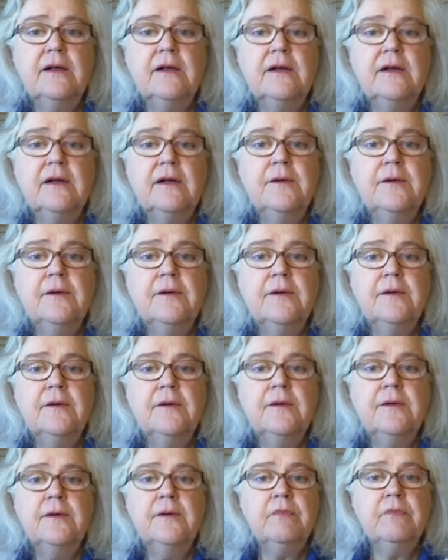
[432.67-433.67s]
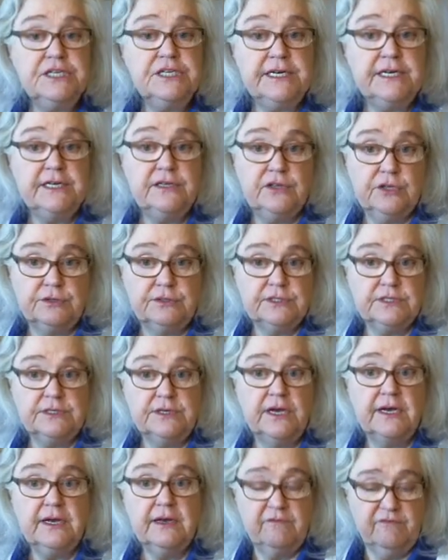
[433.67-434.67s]
and really appreciated those
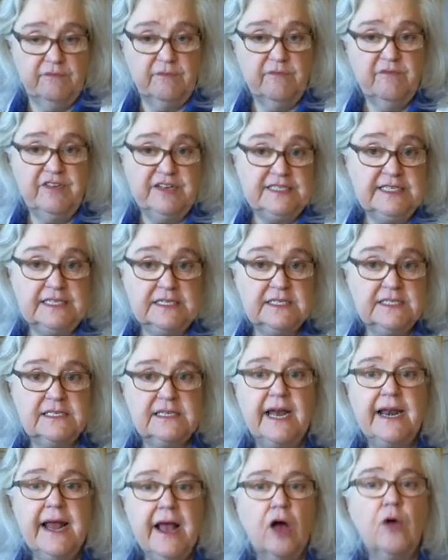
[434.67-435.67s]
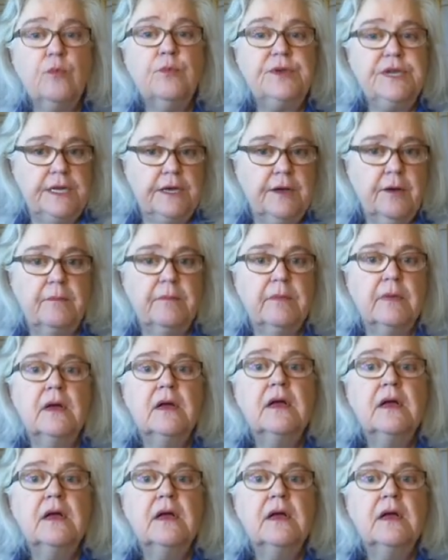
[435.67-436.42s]
visits that helped him